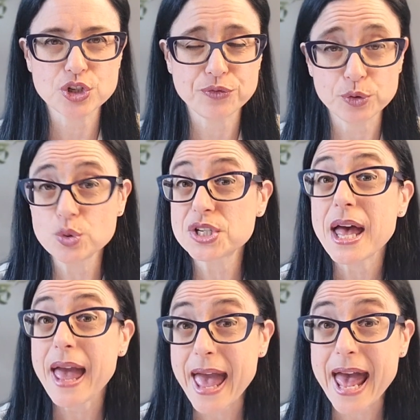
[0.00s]
foods
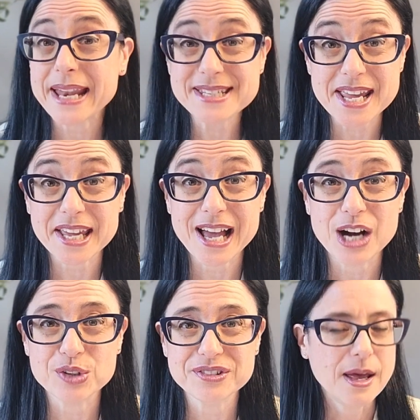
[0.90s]
and takeout.